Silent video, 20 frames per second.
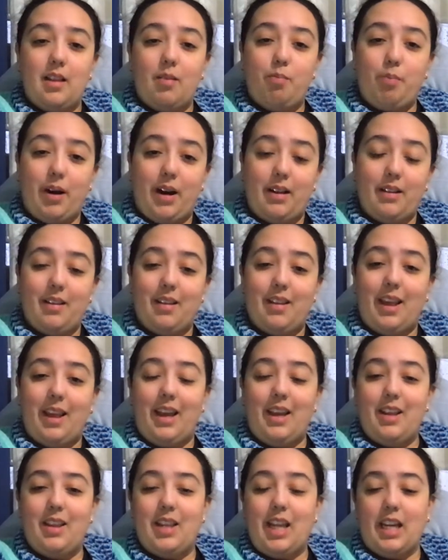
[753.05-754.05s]
But
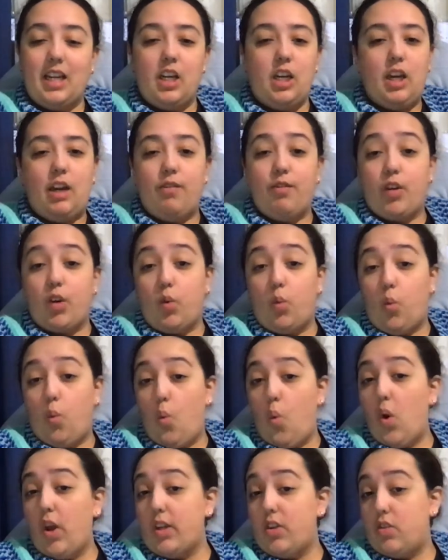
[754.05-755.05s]
they didn't even
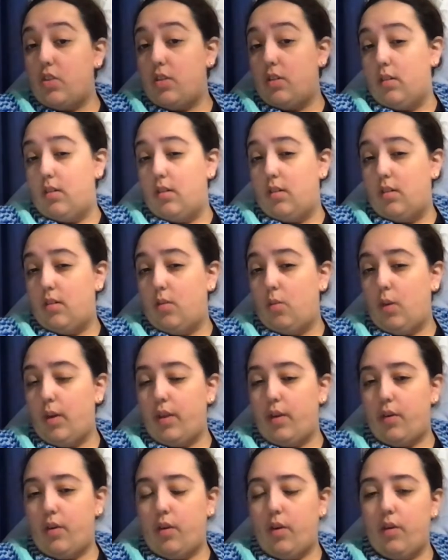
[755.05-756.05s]
question
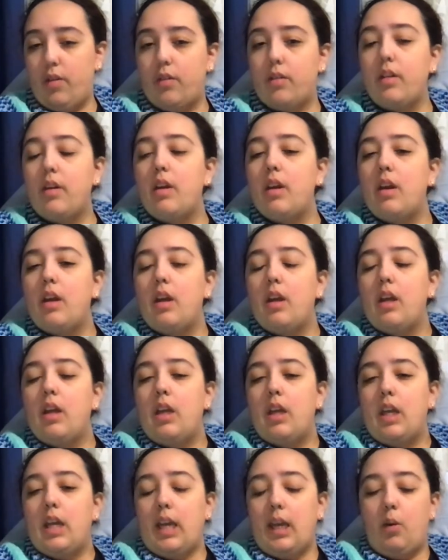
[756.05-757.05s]
whether or not
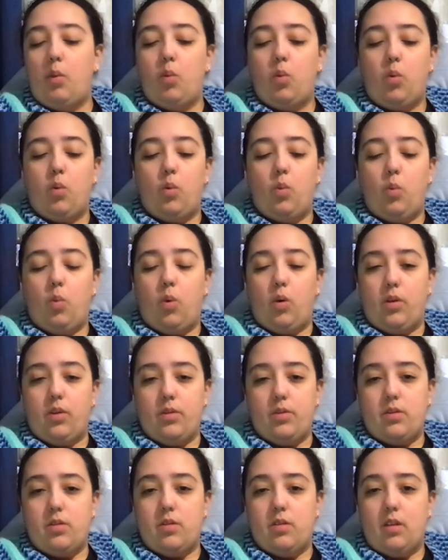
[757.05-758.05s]
he
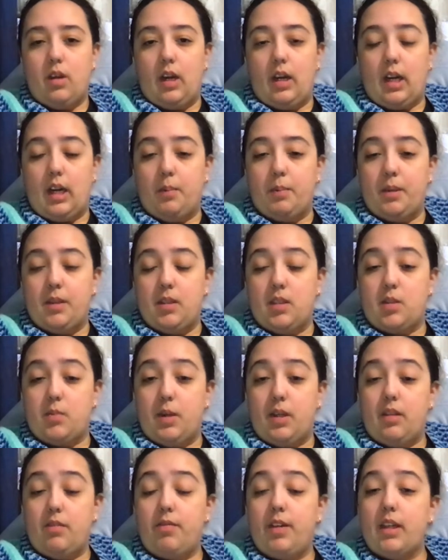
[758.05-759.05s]
was a gunman,
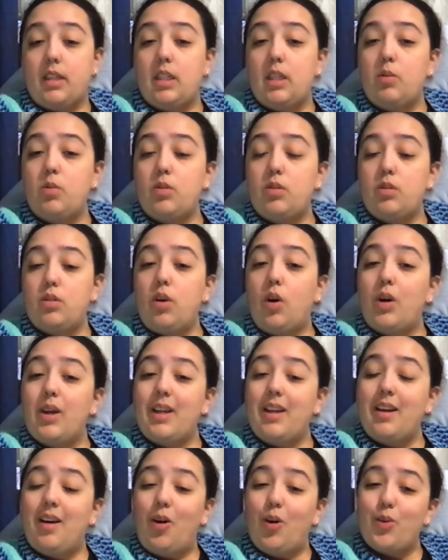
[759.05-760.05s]
despite the fact he was not
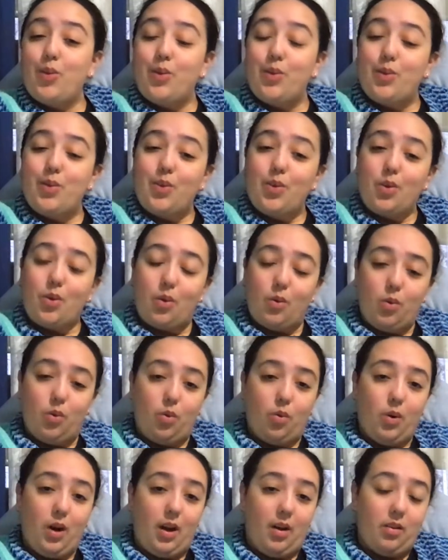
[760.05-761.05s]
on school
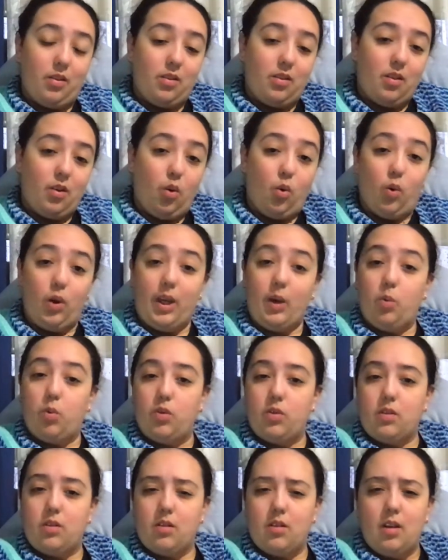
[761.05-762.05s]
grounds, or he
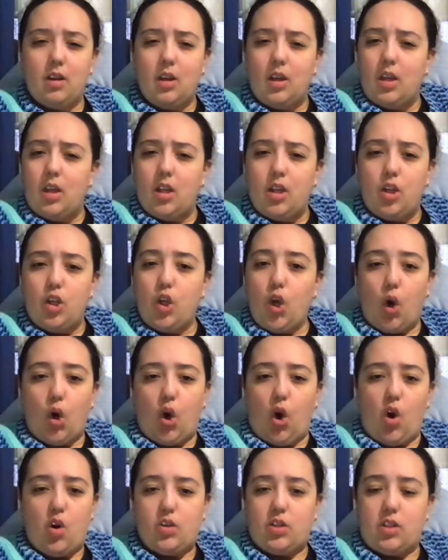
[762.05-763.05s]
was not
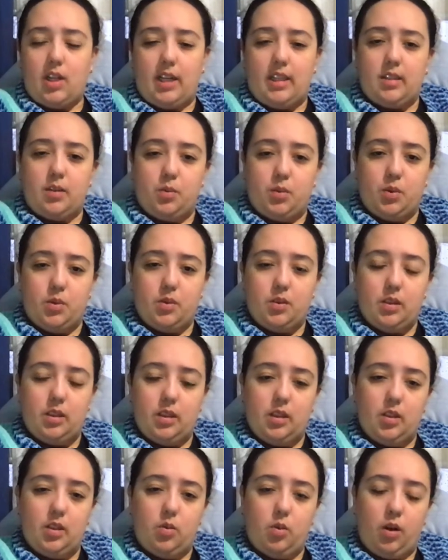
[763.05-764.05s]
contactable
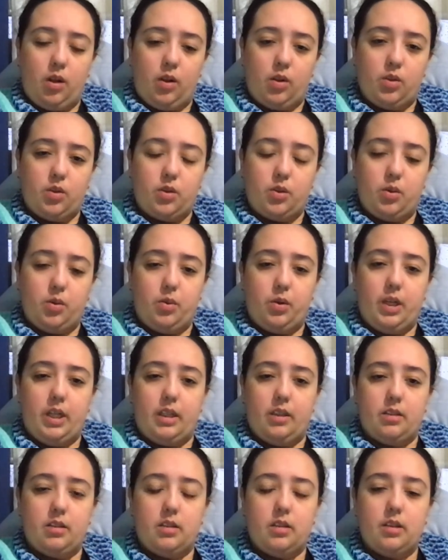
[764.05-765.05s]
while on school
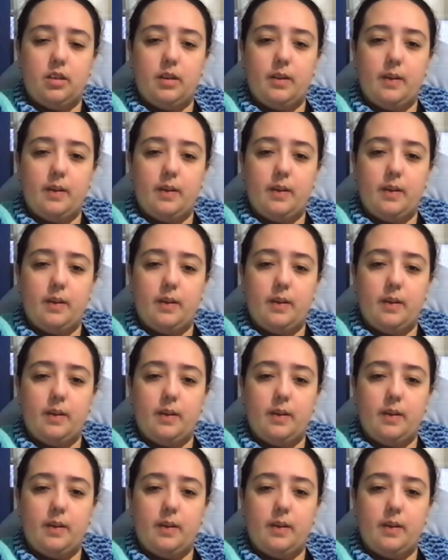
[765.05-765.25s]
grounds.